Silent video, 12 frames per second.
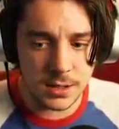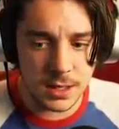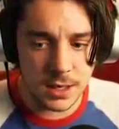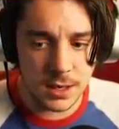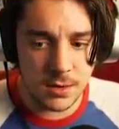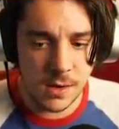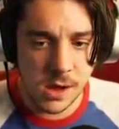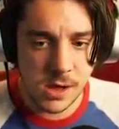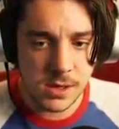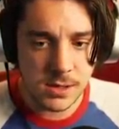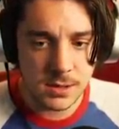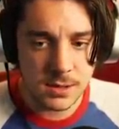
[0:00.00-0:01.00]
no, no.
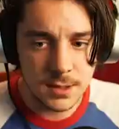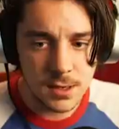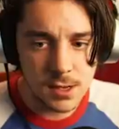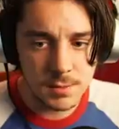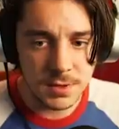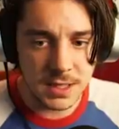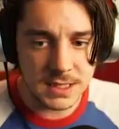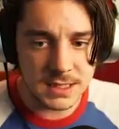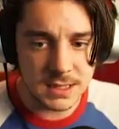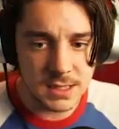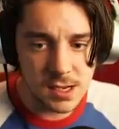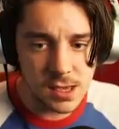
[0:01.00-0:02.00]

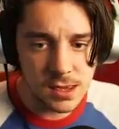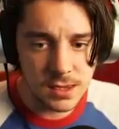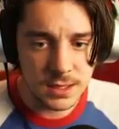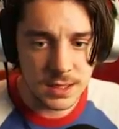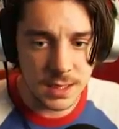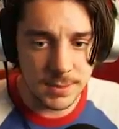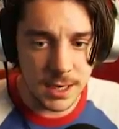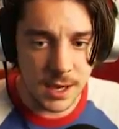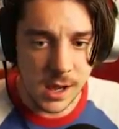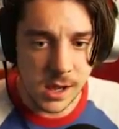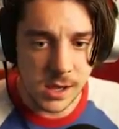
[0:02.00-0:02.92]
Please. Come on.